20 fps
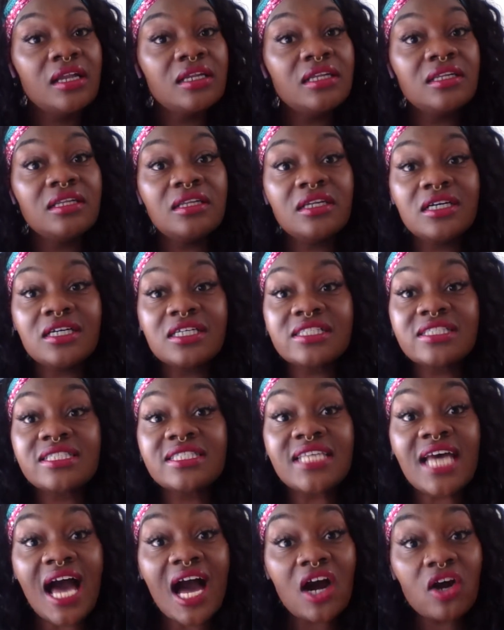Look,
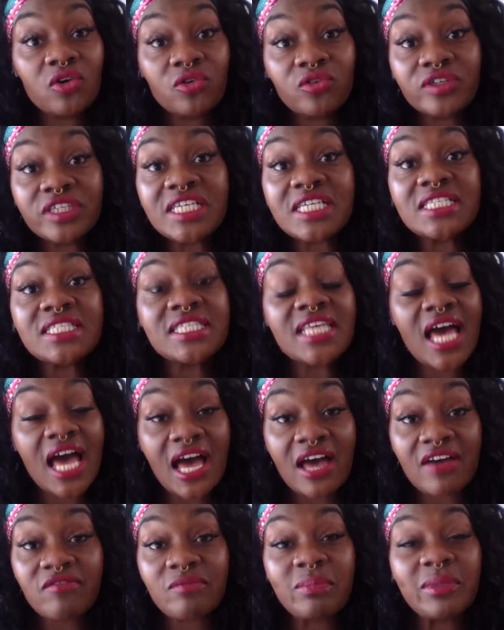dowries
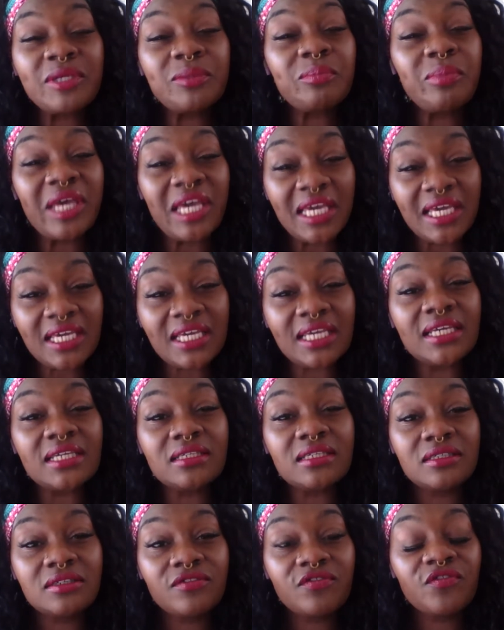have been
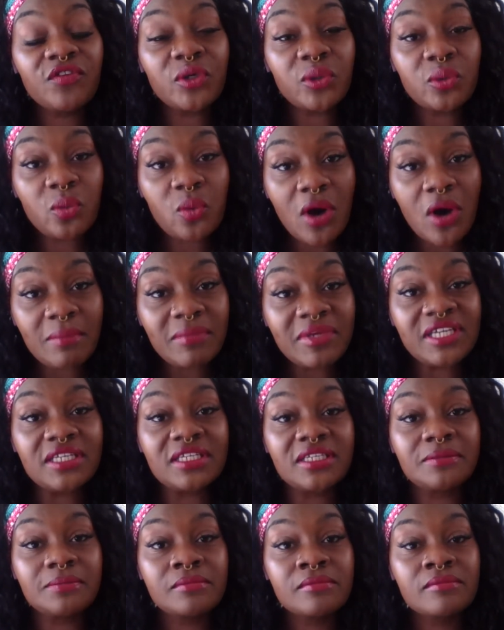paid for women.